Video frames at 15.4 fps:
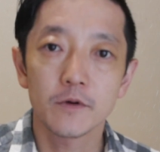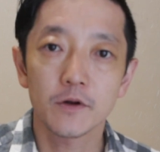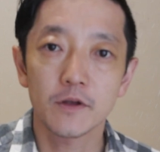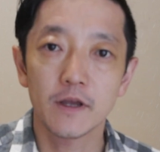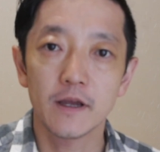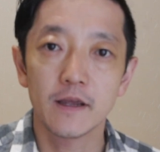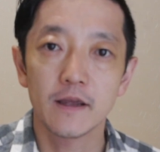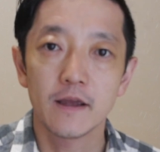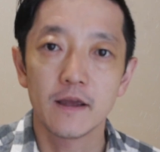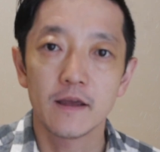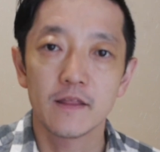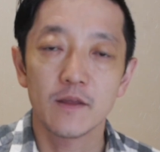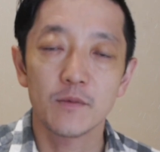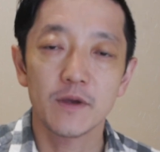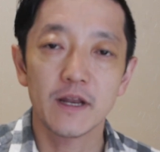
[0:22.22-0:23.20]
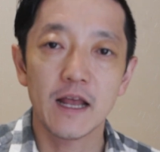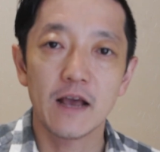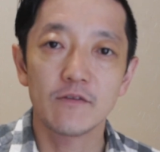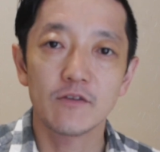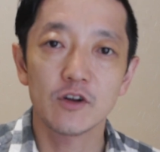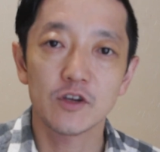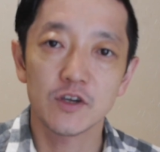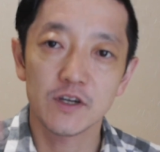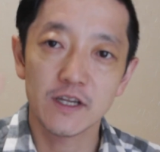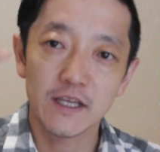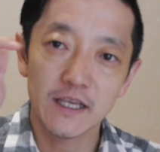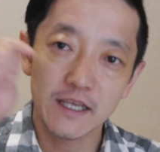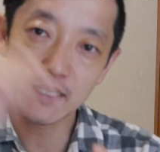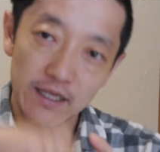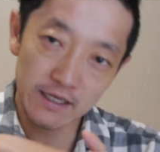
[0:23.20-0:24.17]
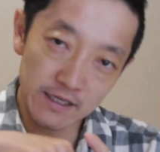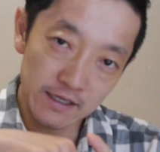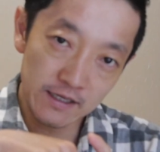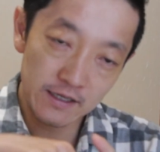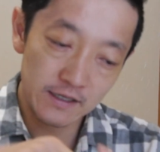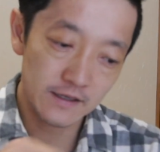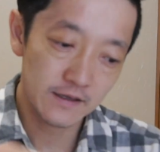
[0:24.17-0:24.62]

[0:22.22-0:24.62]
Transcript: okay? Then we're going to have a look at in,